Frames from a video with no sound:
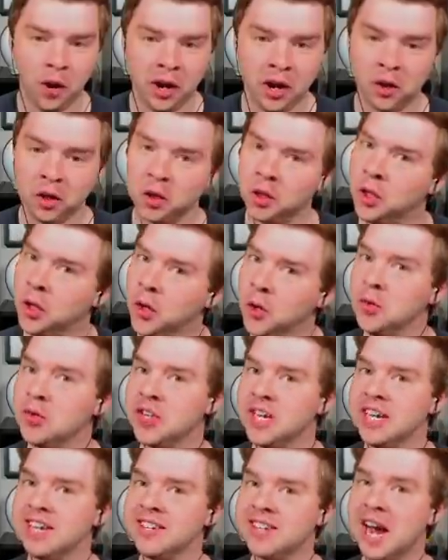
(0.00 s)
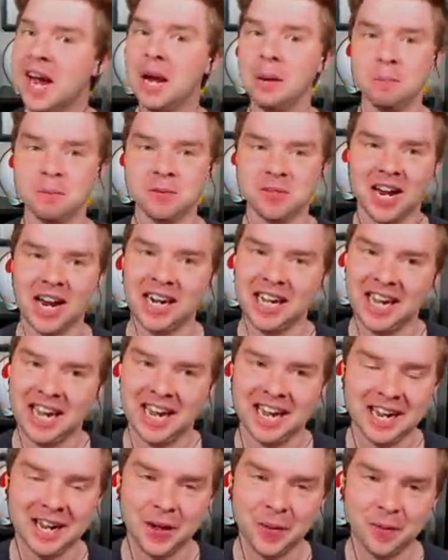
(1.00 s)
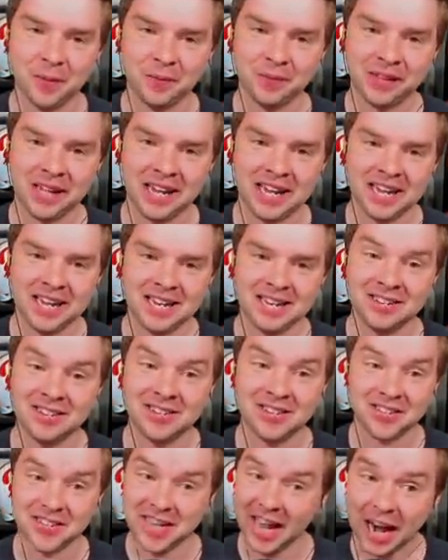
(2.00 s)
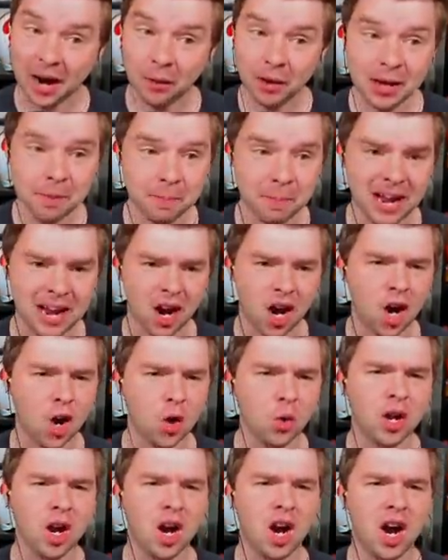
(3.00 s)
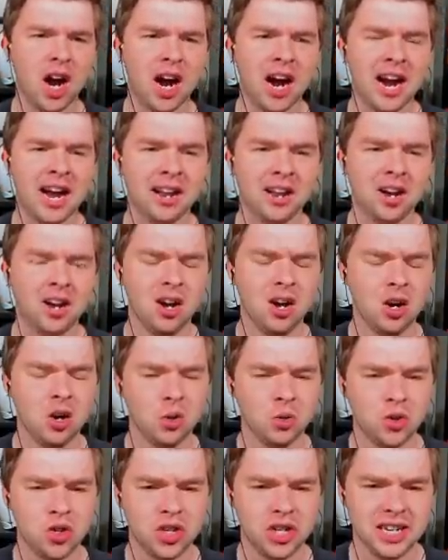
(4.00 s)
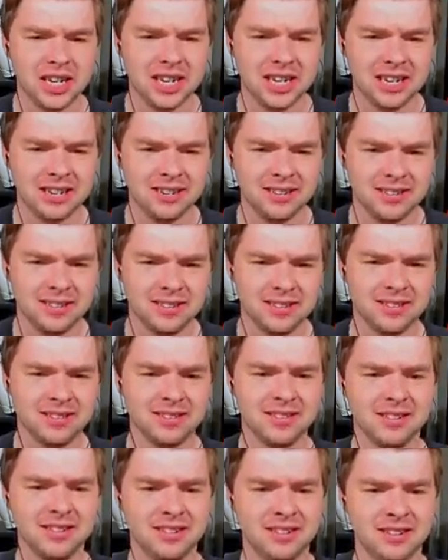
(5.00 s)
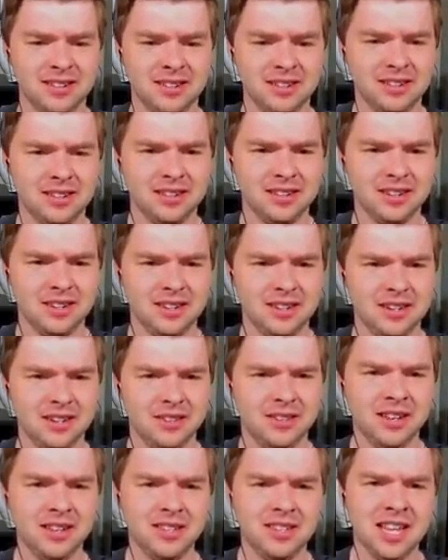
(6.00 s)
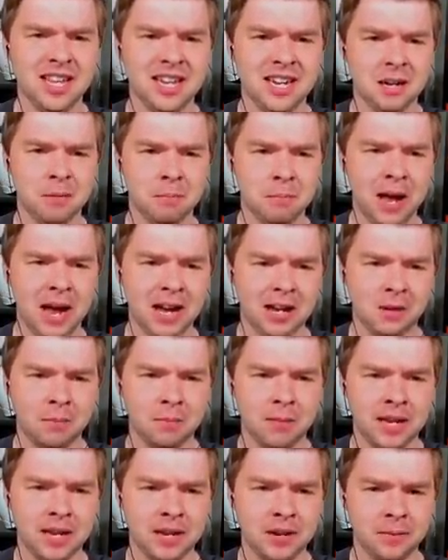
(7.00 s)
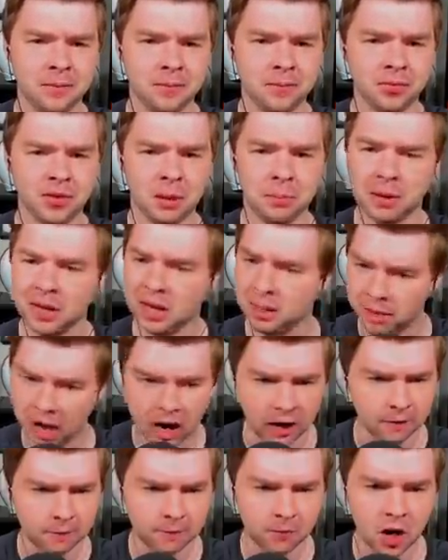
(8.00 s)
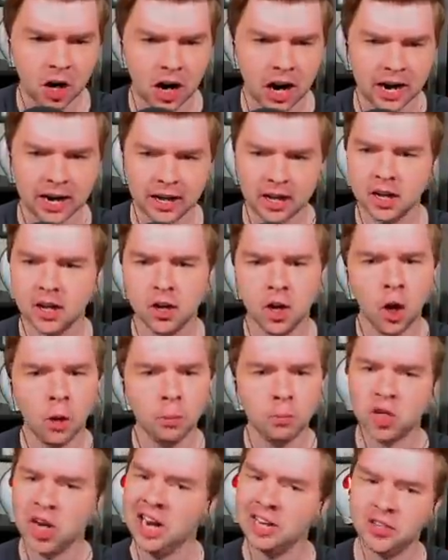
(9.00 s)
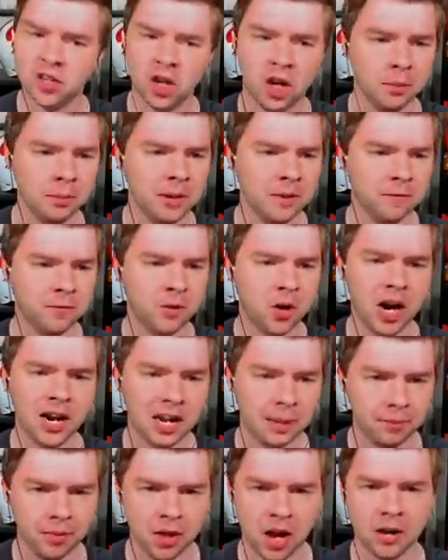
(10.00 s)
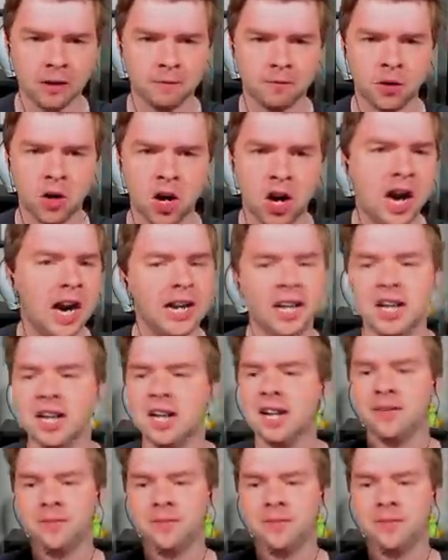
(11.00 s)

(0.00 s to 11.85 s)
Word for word: We are losing types at a Scary pa- Oh God. Oh geez. This thing can peck me, but I'm not a fraud. Nope, chat's calling me a fraud. I'm not a fraud.